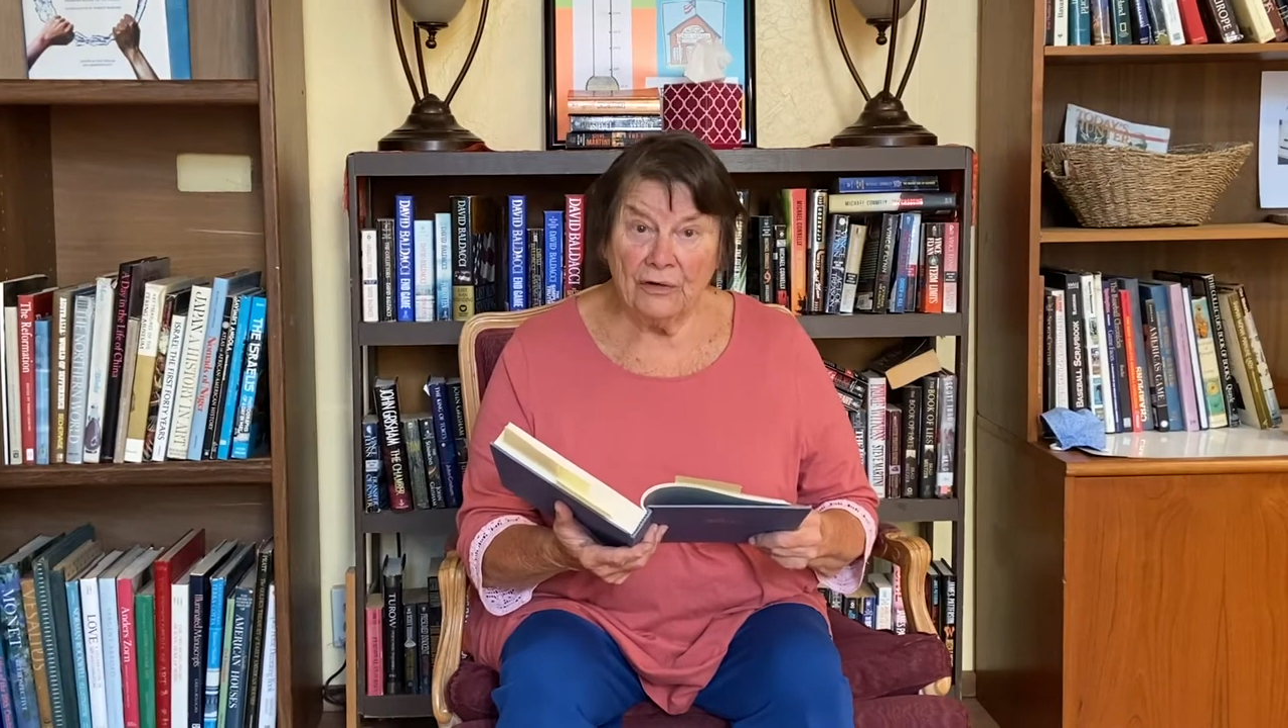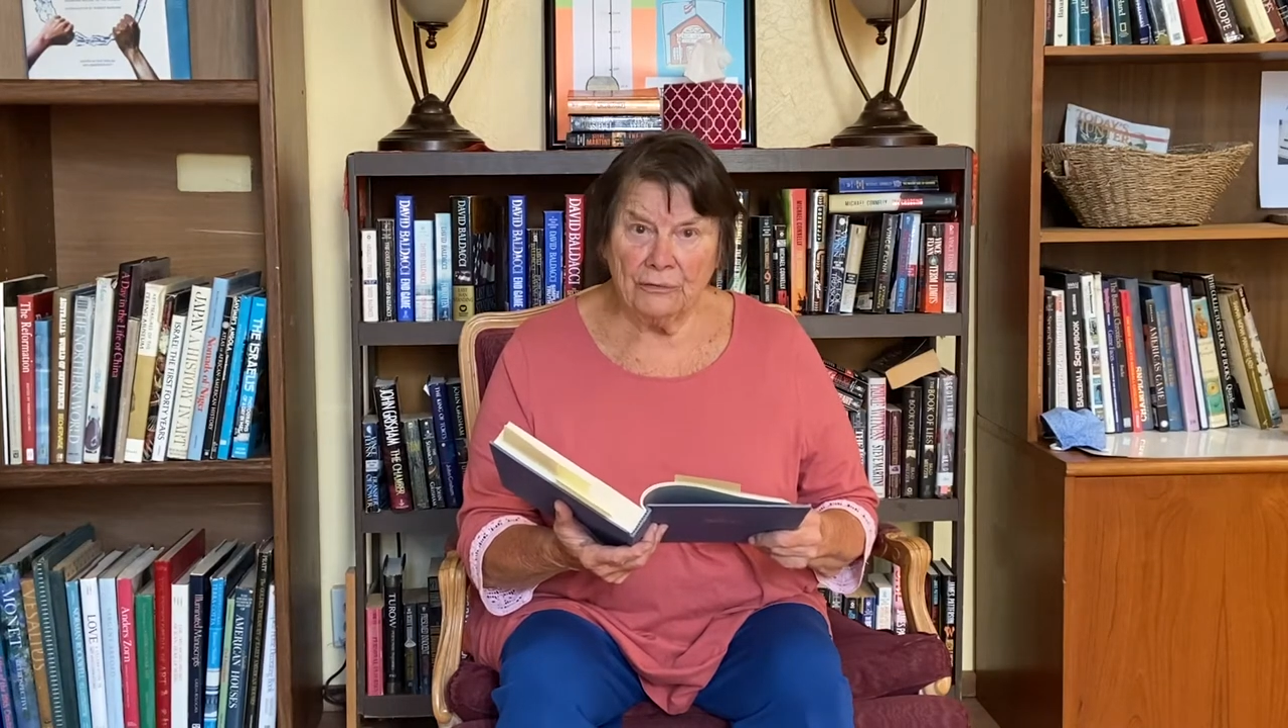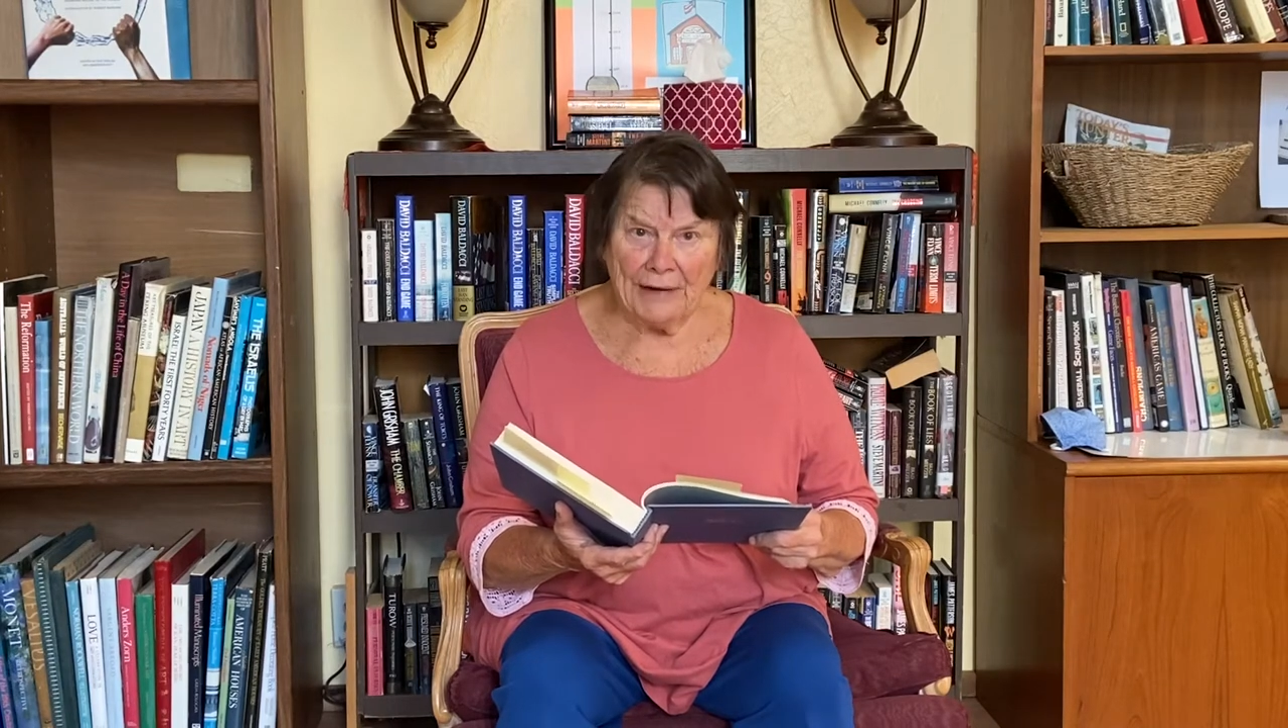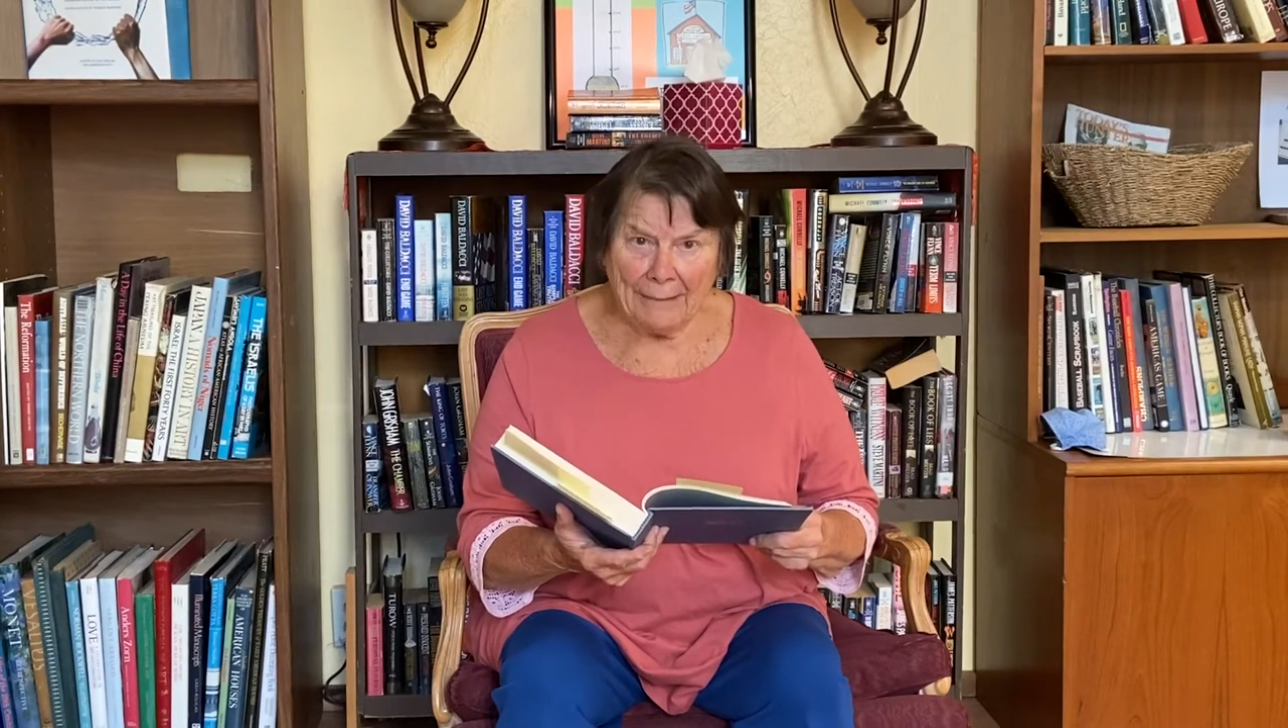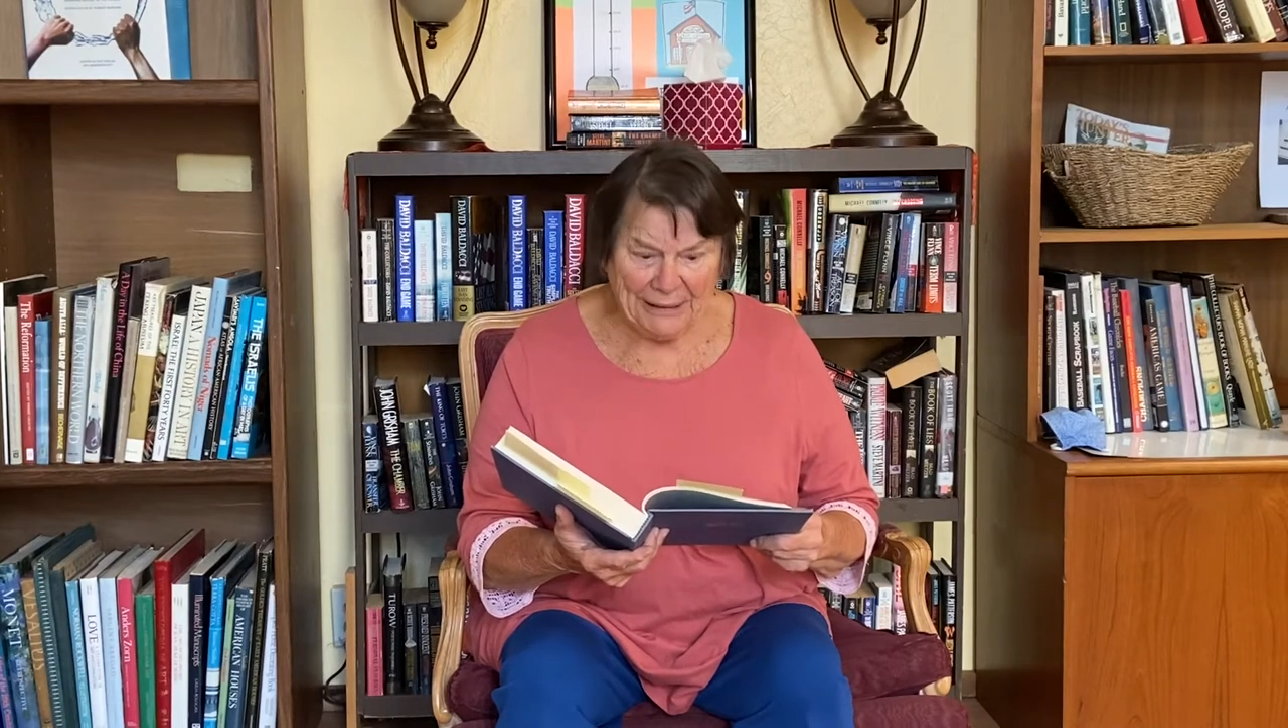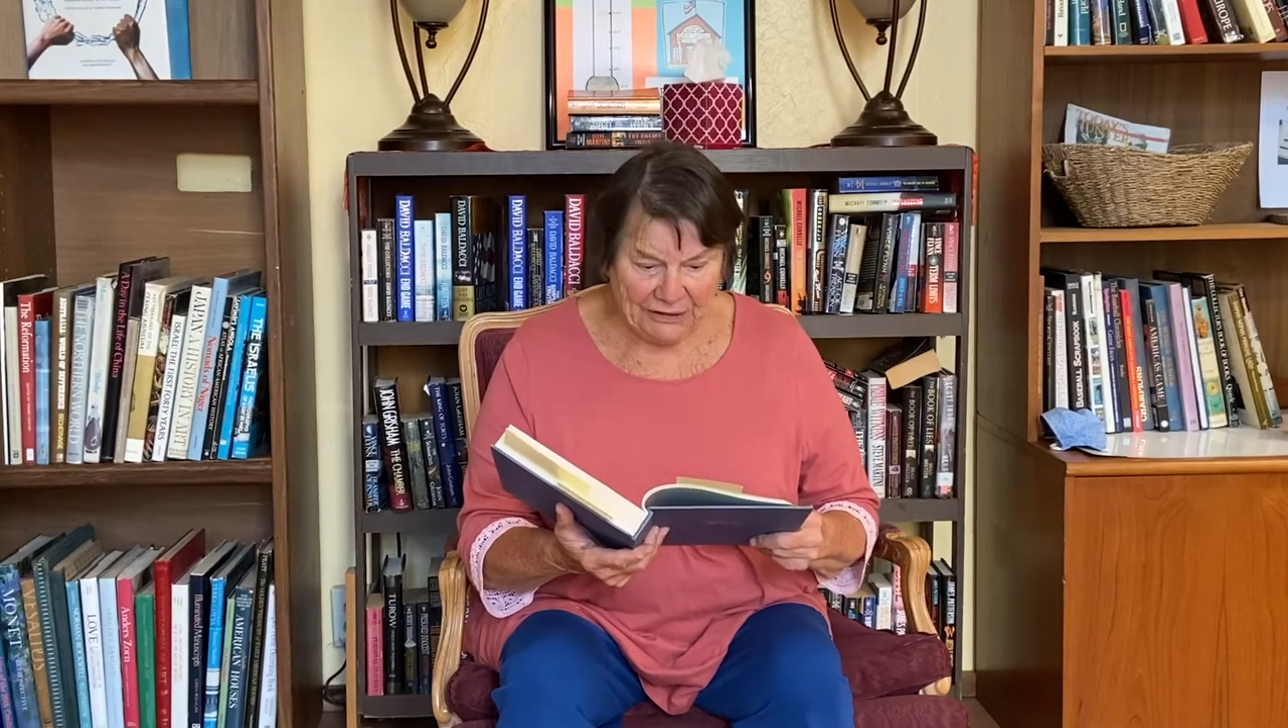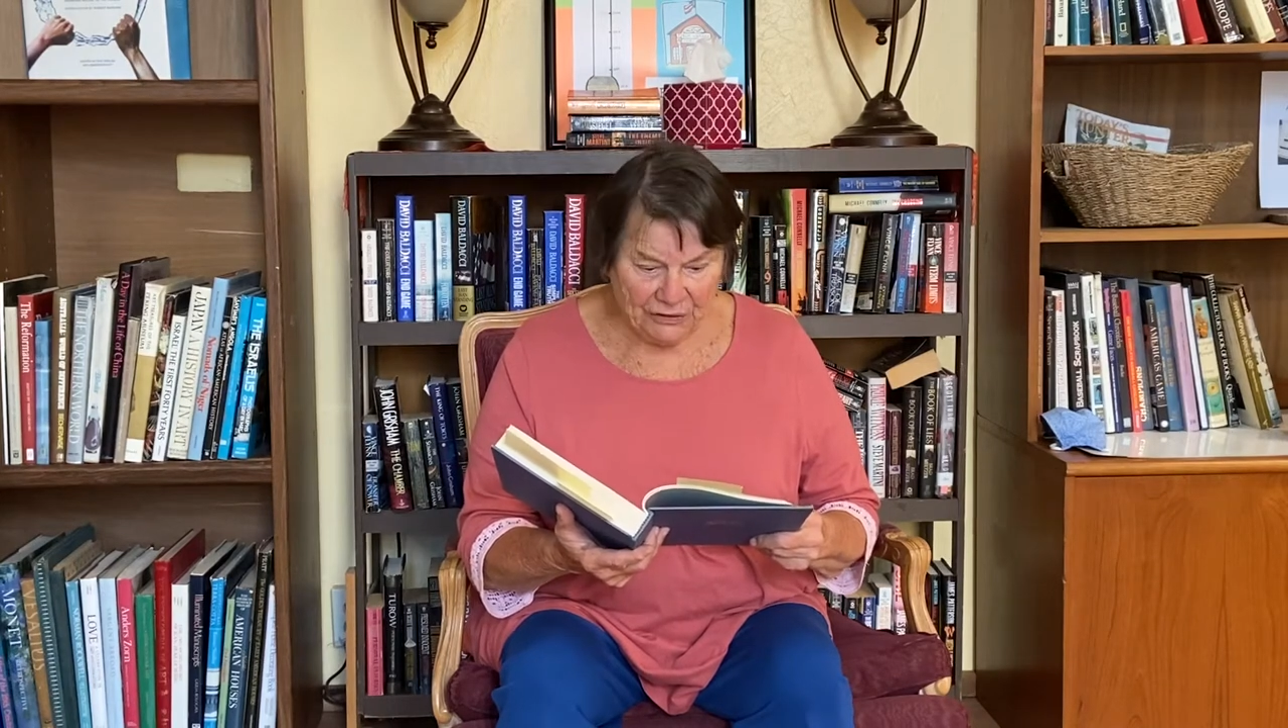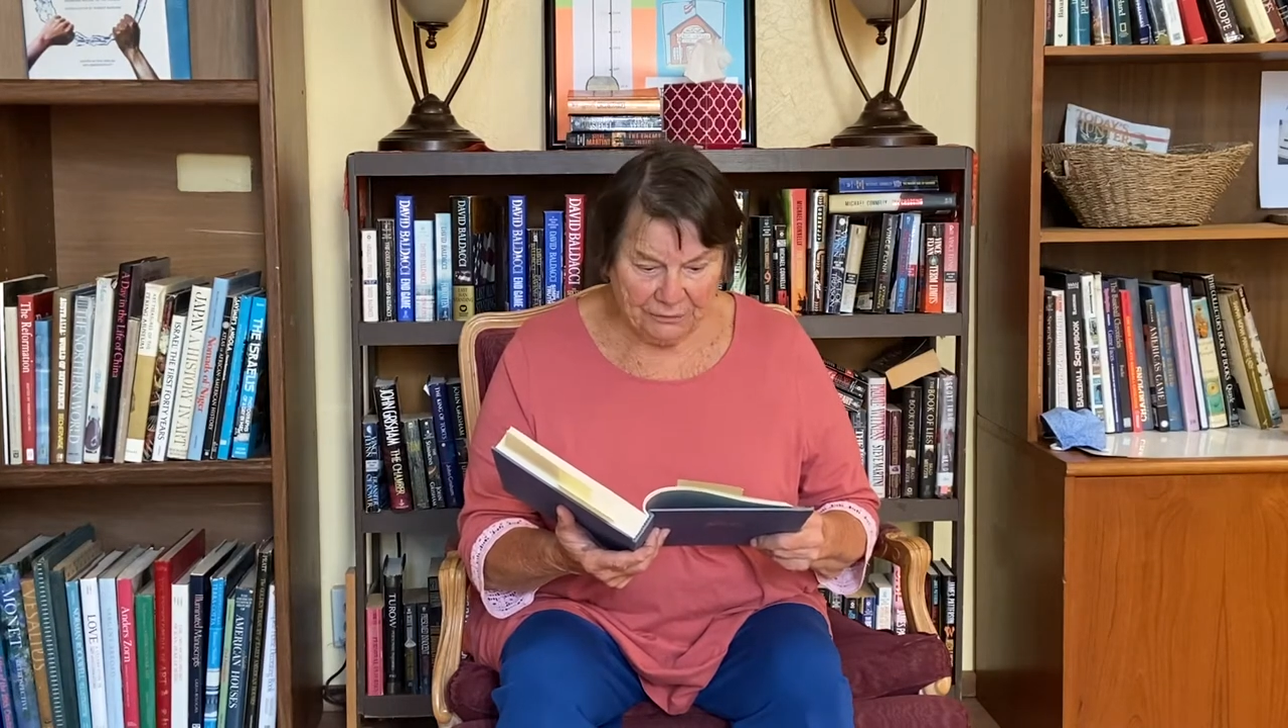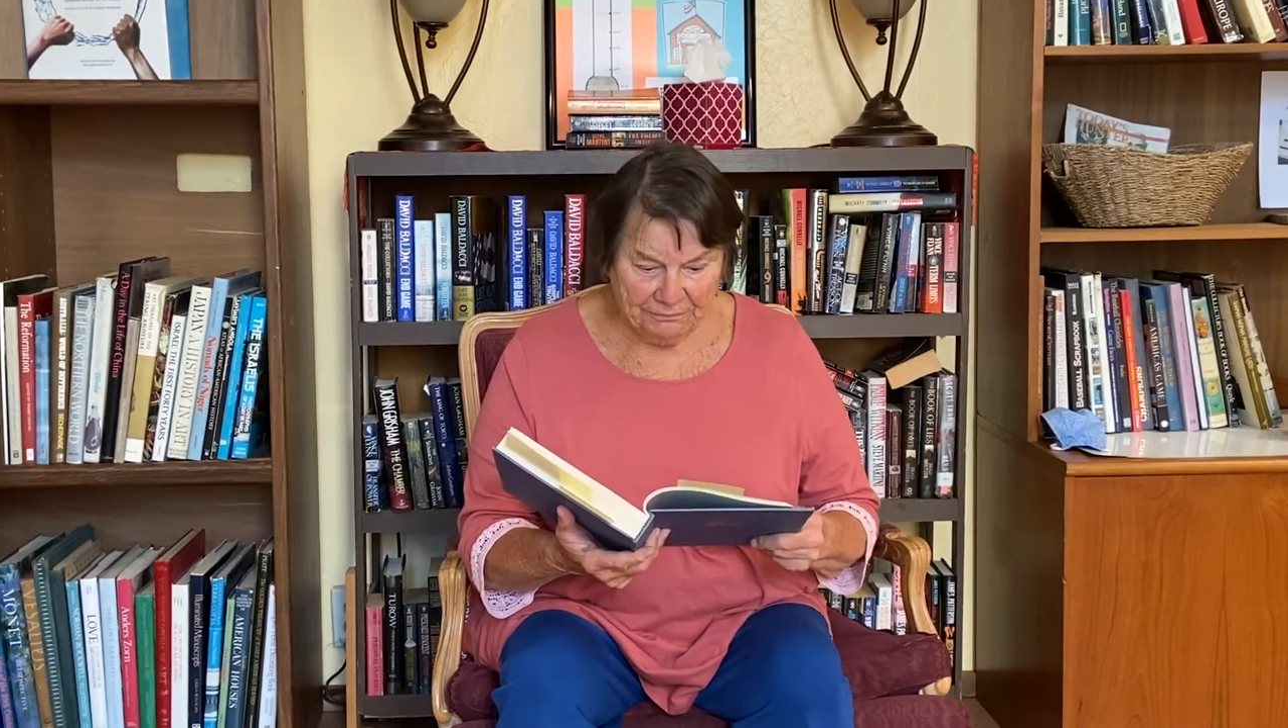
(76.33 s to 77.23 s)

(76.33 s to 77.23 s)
rabbit.